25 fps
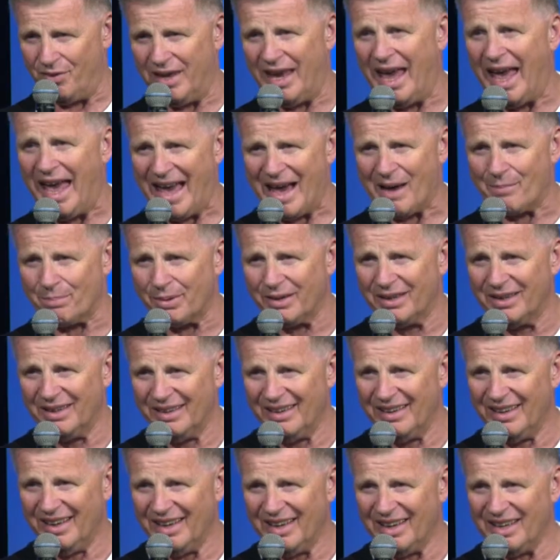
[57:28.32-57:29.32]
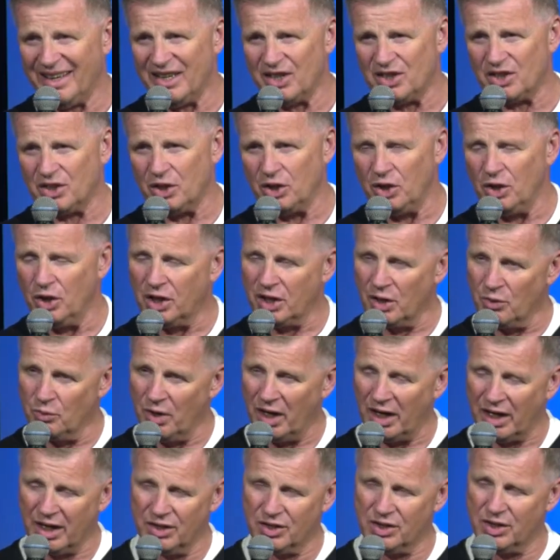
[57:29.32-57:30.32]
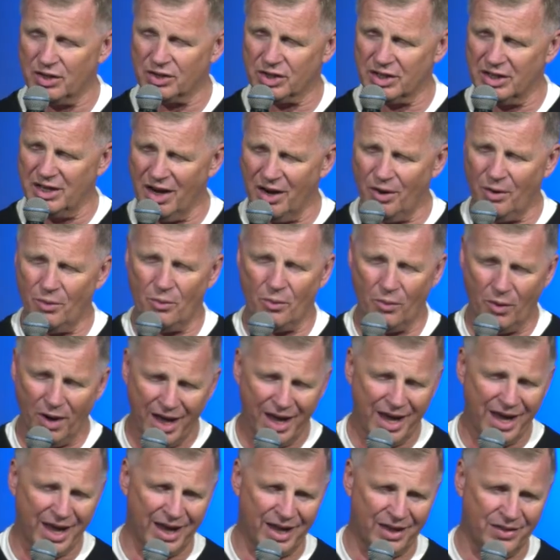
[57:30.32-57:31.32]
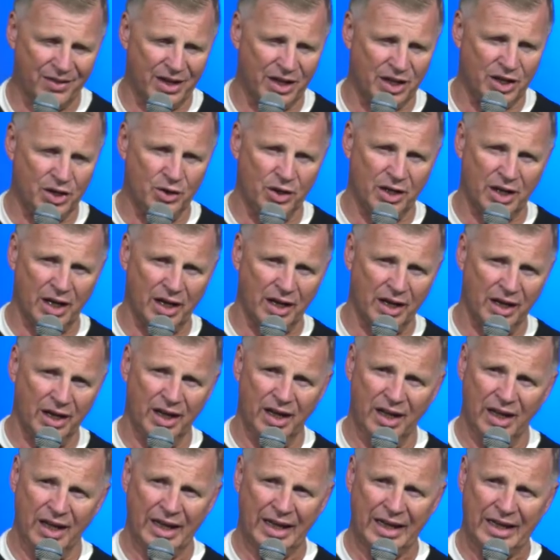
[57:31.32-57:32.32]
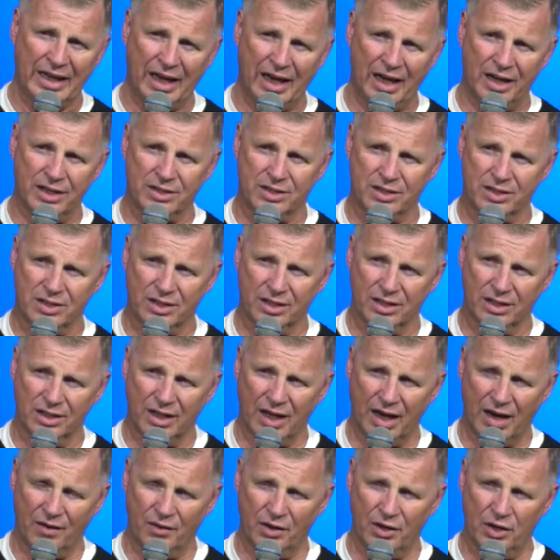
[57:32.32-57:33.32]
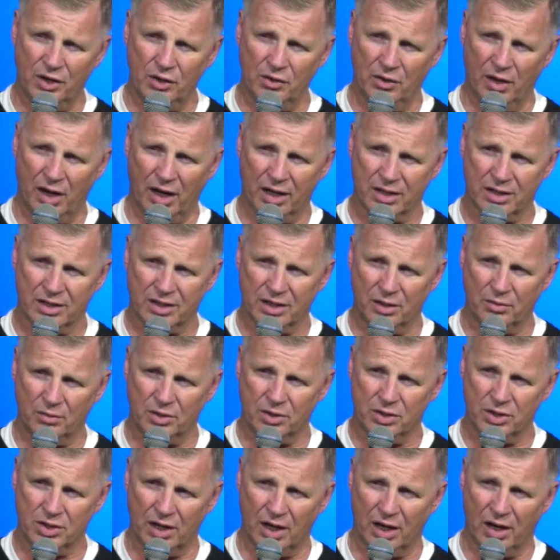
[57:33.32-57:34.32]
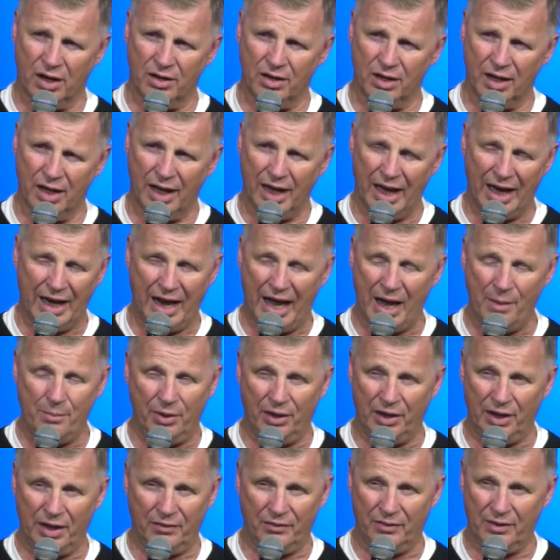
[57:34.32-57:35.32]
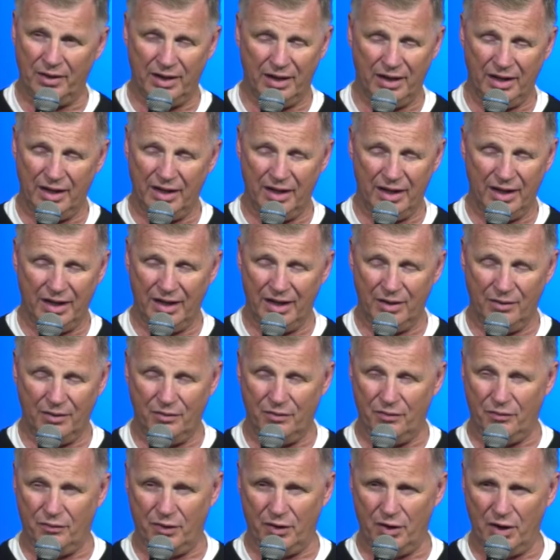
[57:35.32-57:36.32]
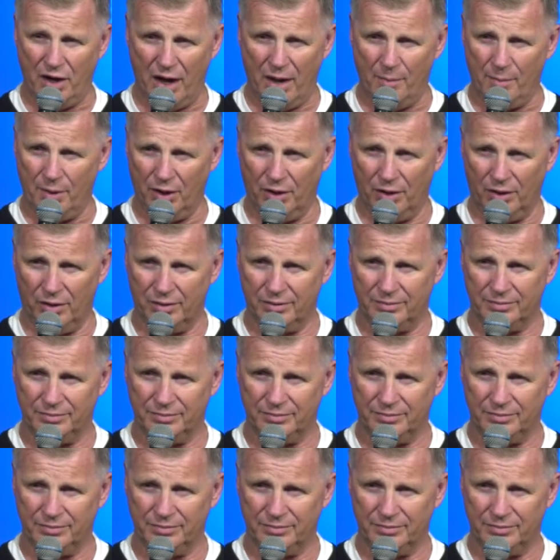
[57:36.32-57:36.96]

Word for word: the app so you can read, because there's no way that you can catch every nuance that was shared, and I believe phenomenal.